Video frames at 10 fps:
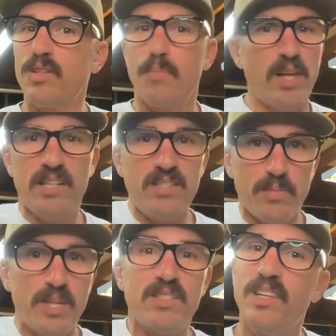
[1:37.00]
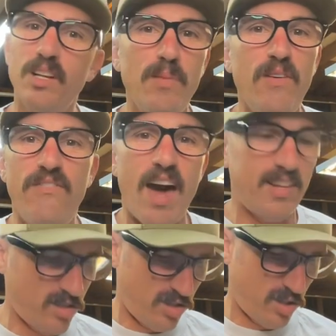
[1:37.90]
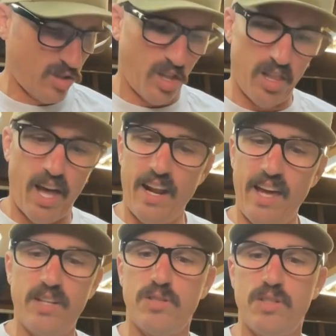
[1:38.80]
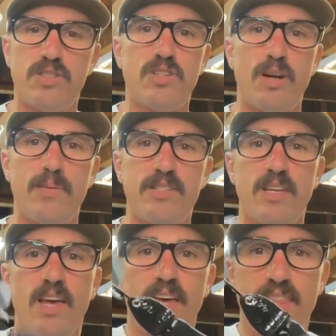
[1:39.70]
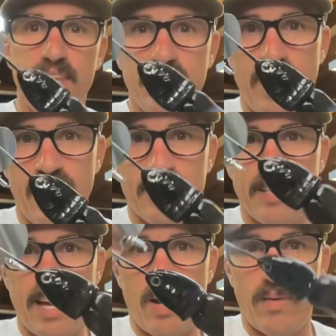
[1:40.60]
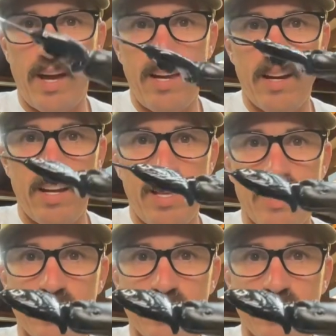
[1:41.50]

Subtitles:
the blade spins a little bit faster, just a lot of extra disturbance. This head style right here is